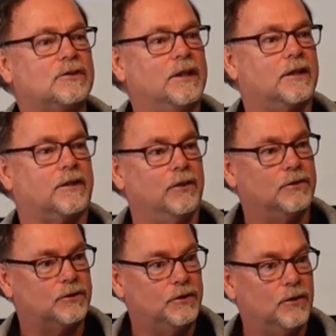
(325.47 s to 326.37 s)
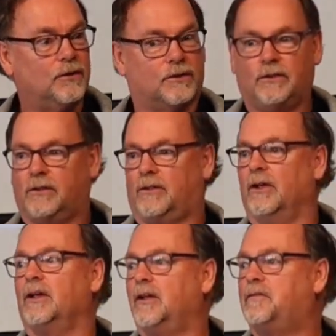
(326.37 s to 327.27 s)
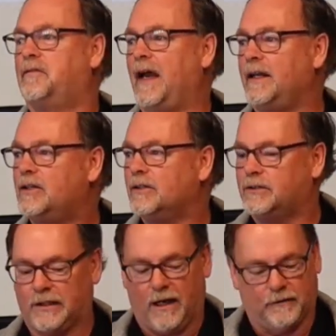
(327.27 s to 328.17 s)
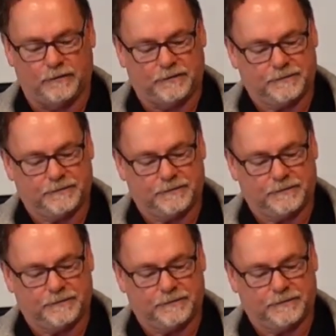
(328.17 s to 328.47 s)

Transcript: accused, you're going to defend yourself.